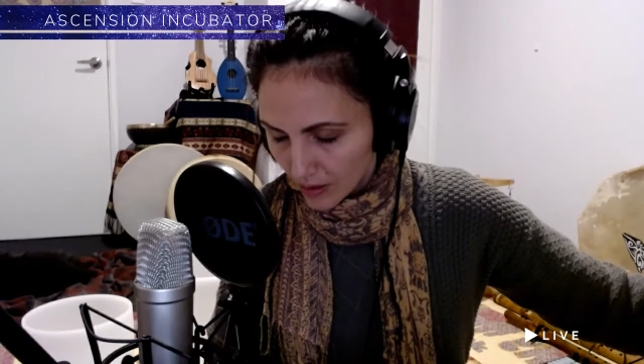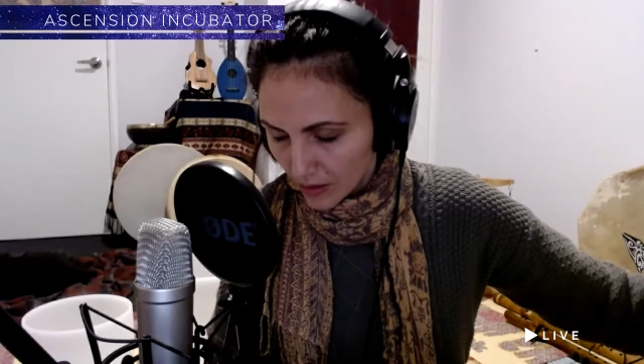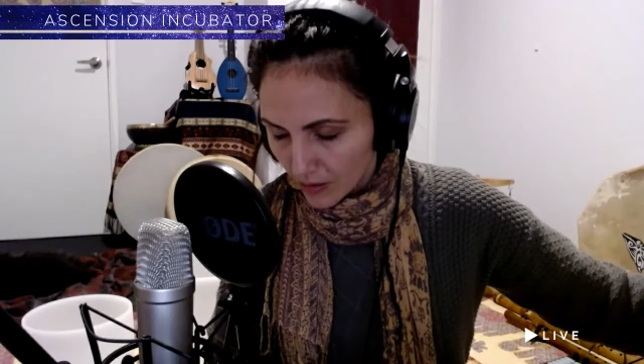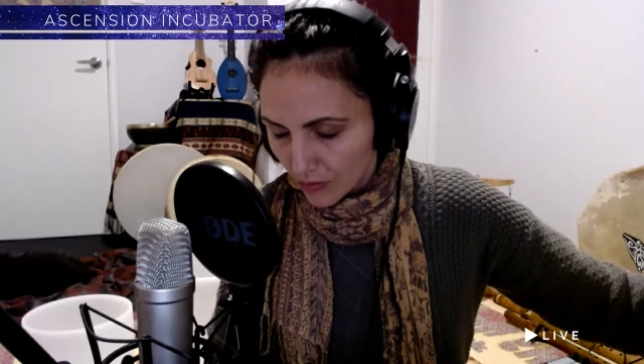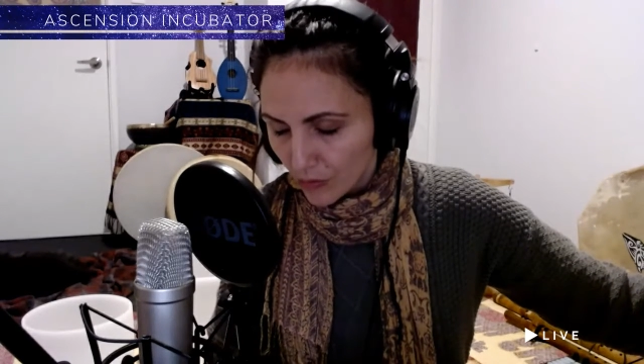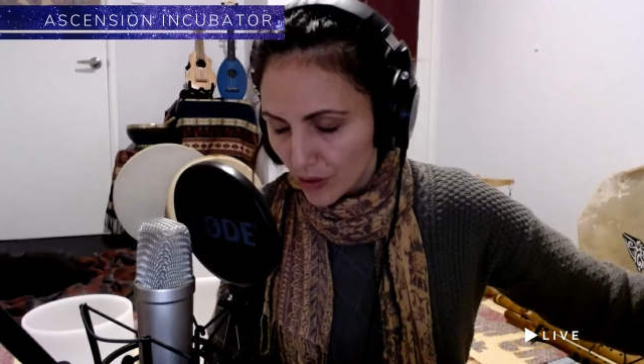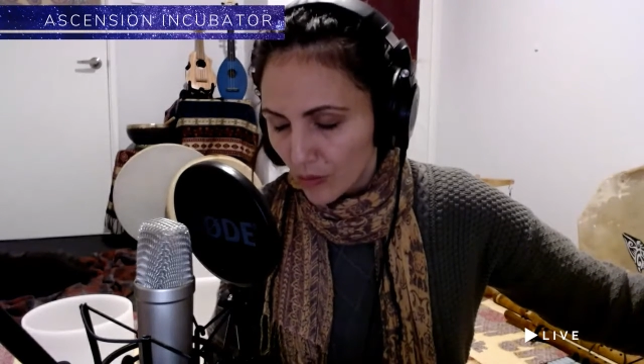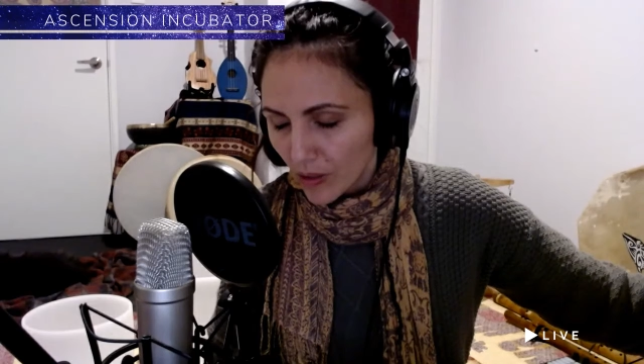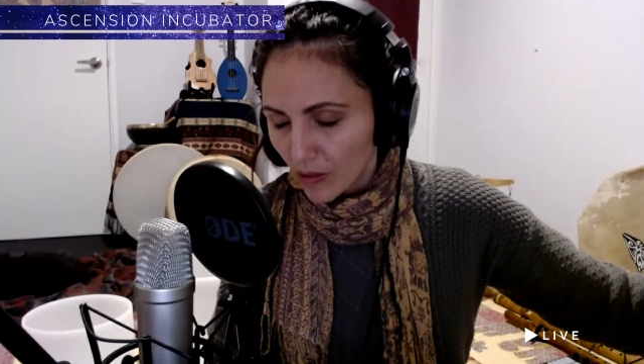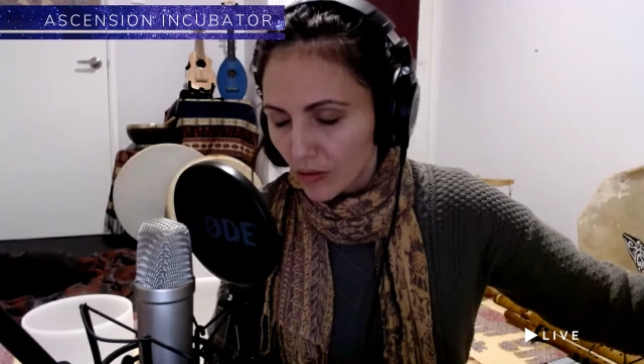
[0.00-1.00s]
and we
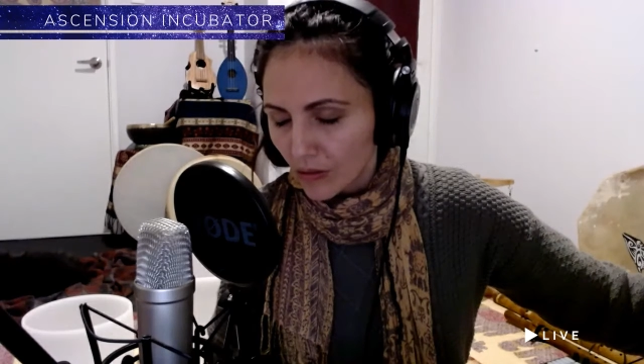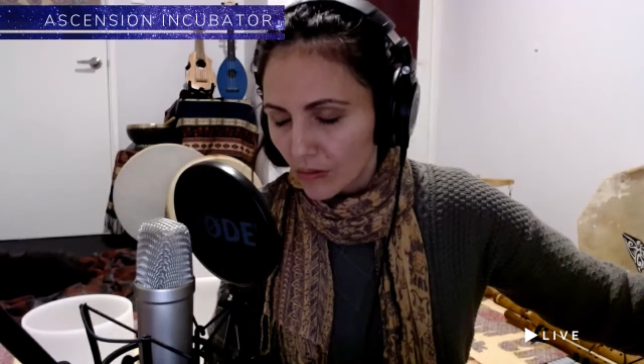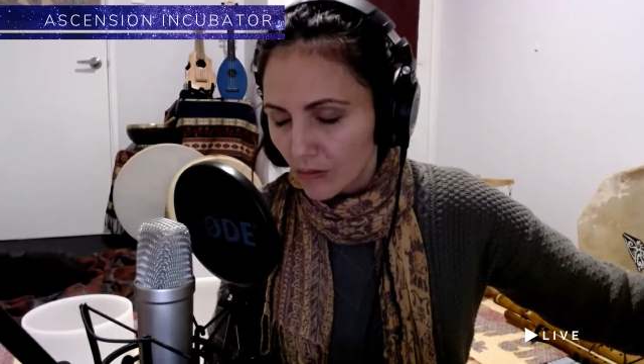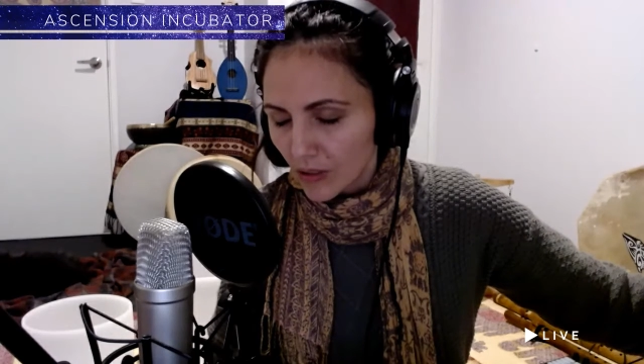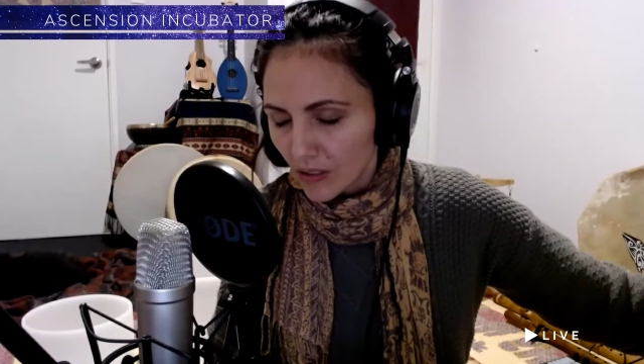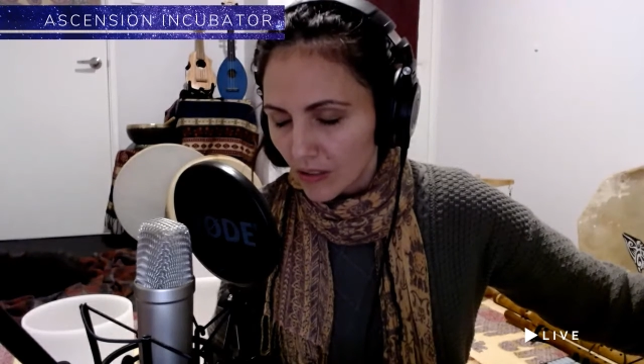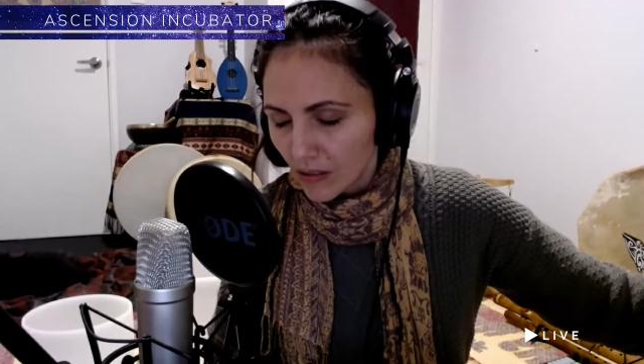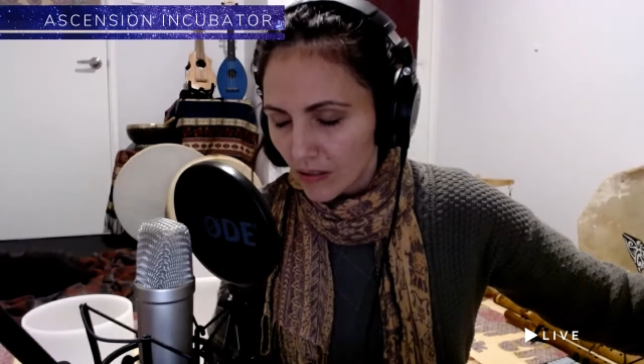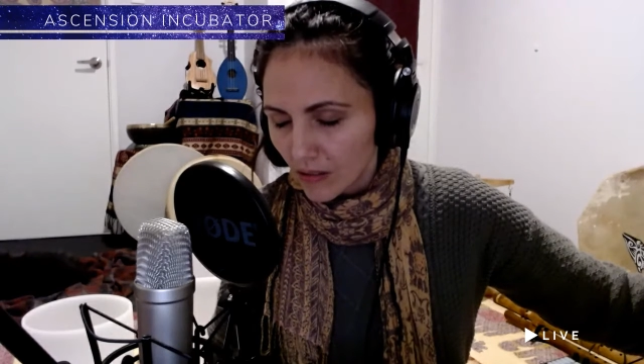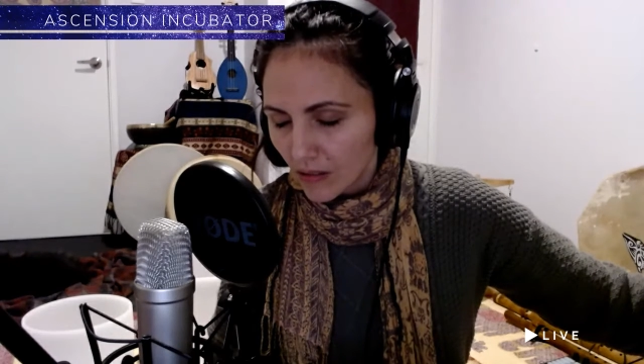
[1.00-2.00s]
welcome
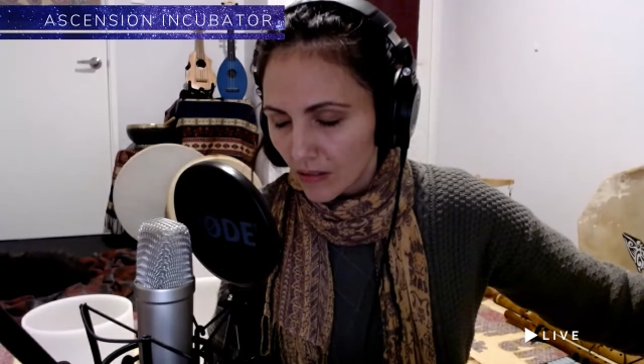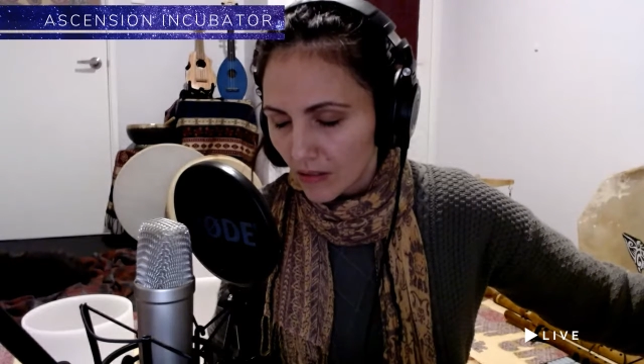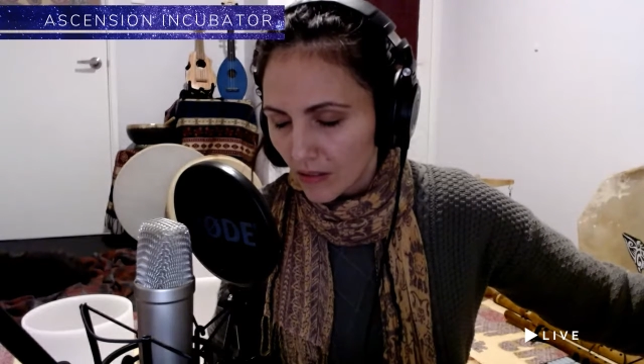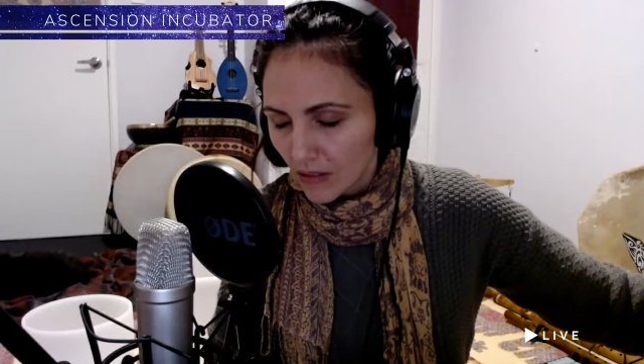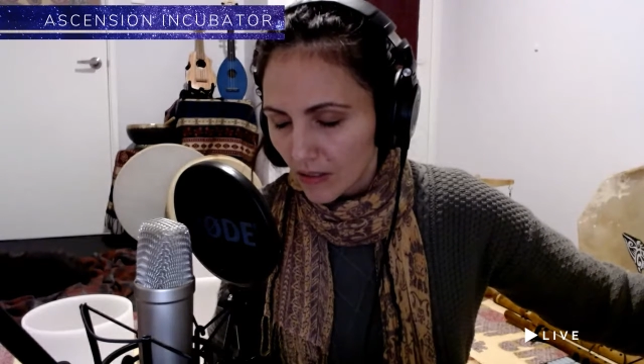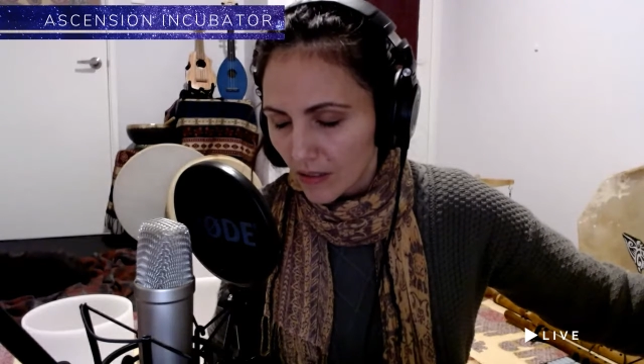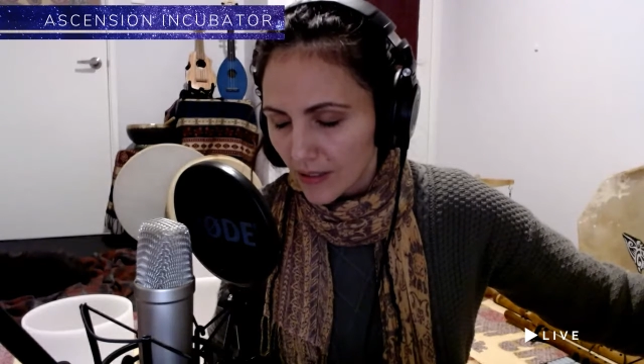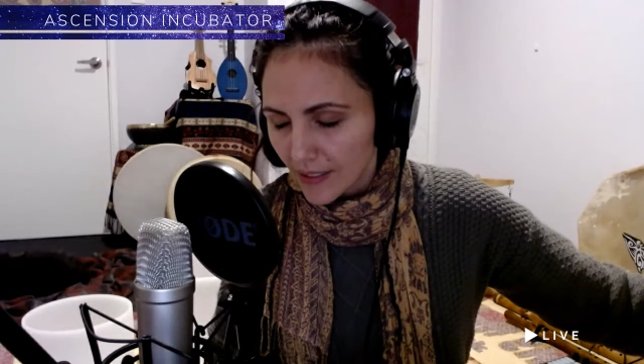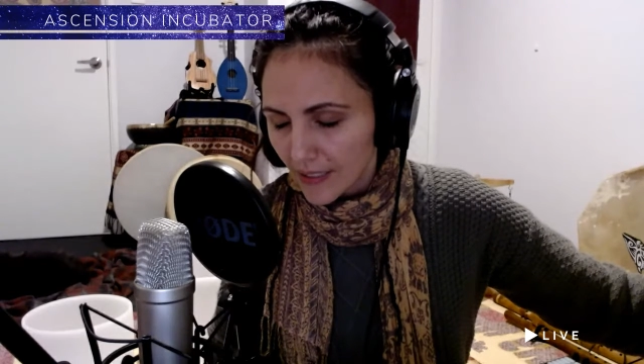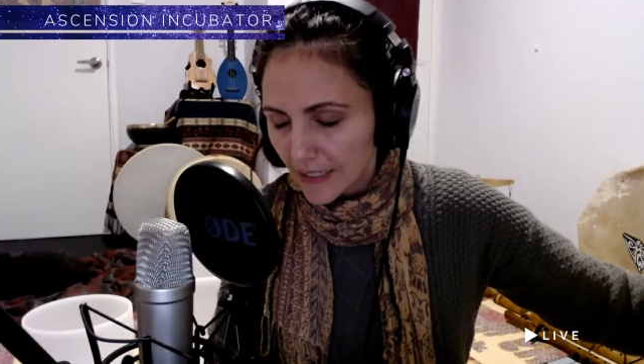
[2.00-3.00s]
in the
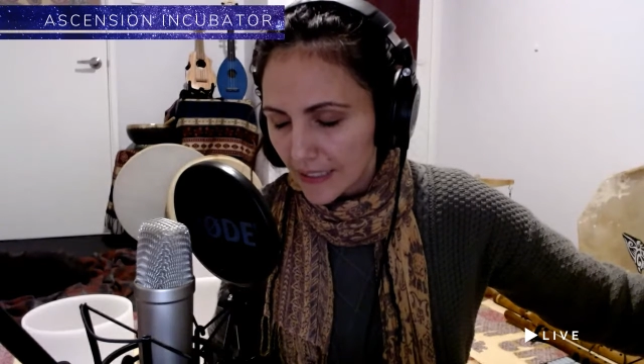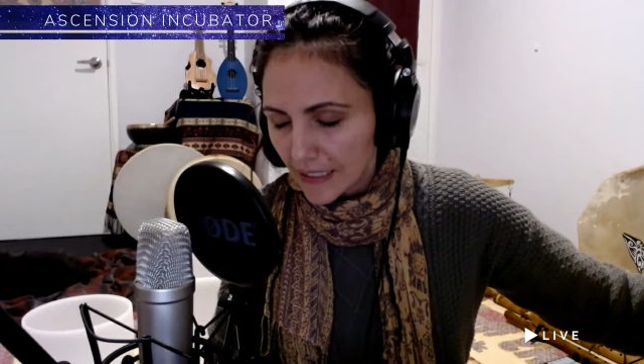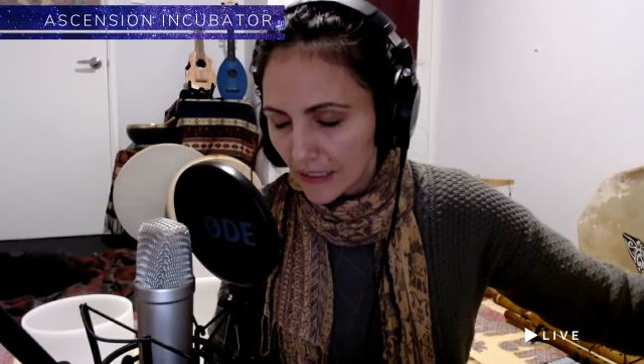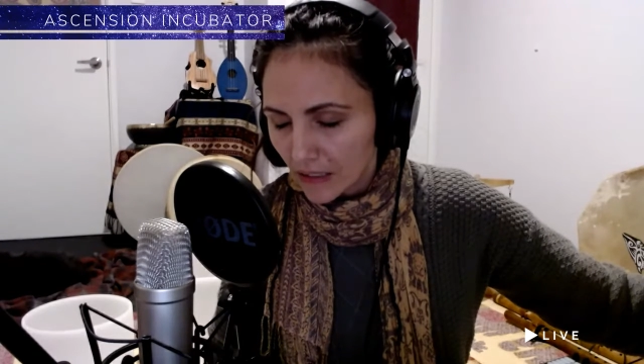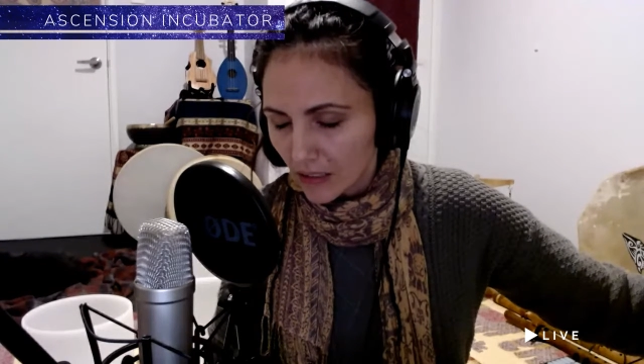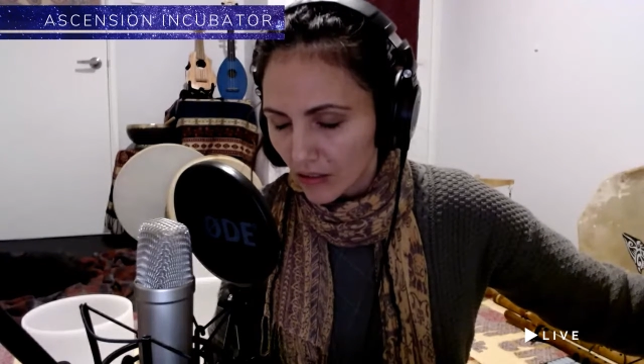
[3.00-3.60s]
sealing